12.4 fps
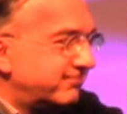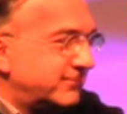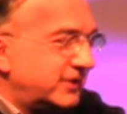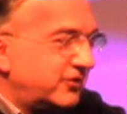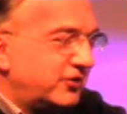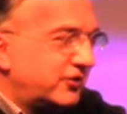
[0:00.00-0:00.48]

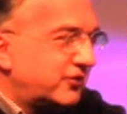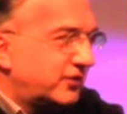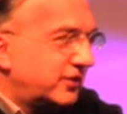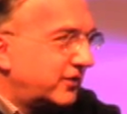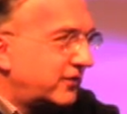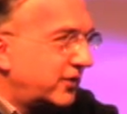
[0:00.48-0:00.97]

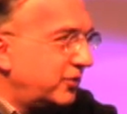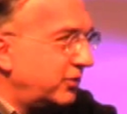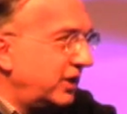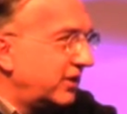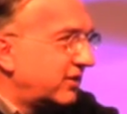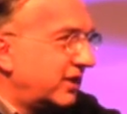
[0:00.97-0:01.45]
It's a
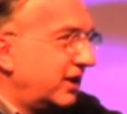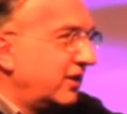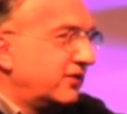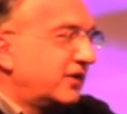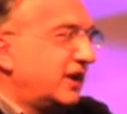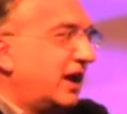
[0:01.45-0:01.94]
unique thing.
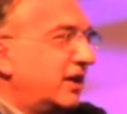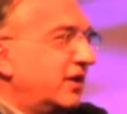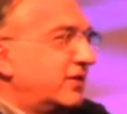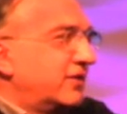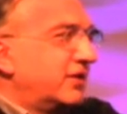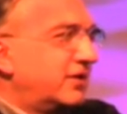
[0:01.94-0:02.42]

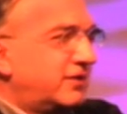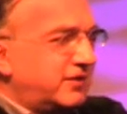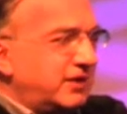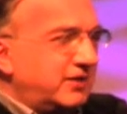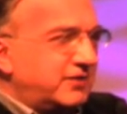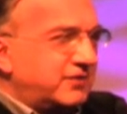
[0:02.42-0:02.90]

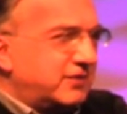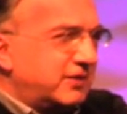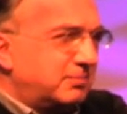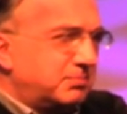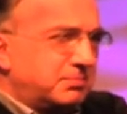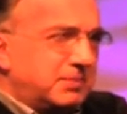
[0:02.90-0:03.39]
It's
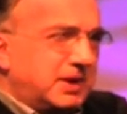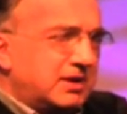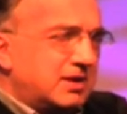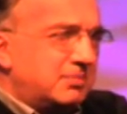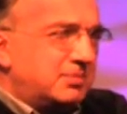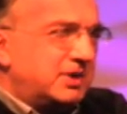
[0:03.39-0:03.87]
a
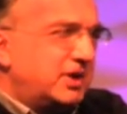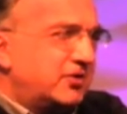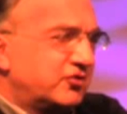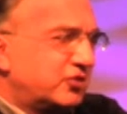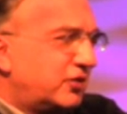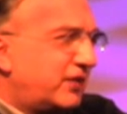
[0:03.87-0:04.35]

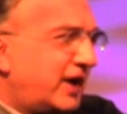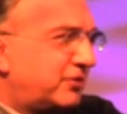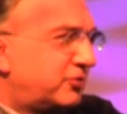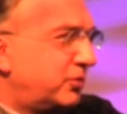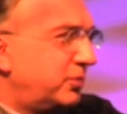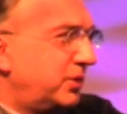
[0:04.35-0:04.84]
combination of
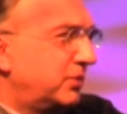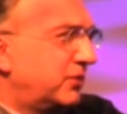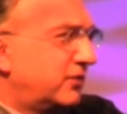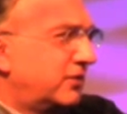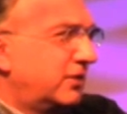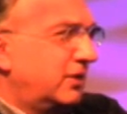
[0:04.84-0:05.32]

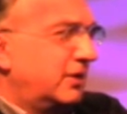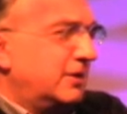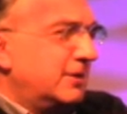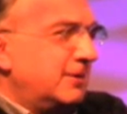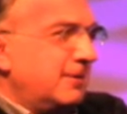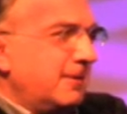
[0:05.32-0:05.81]
attributes
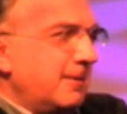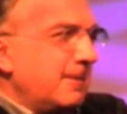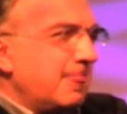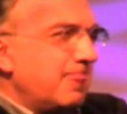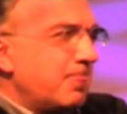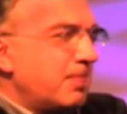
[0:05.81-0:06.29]

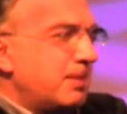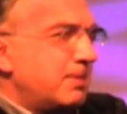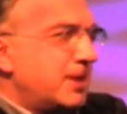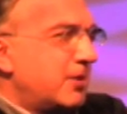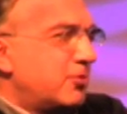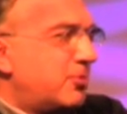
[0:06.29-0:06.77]

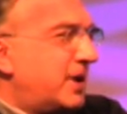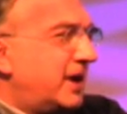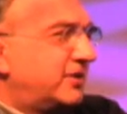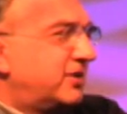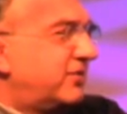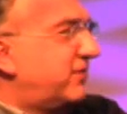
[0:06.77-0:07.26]
that go
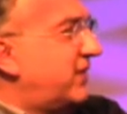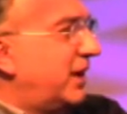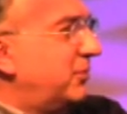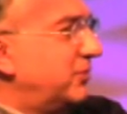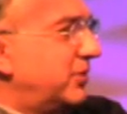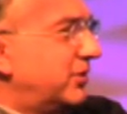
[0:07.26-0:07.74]
back to the
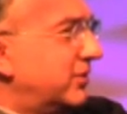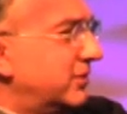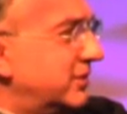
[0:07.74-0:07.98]
founder.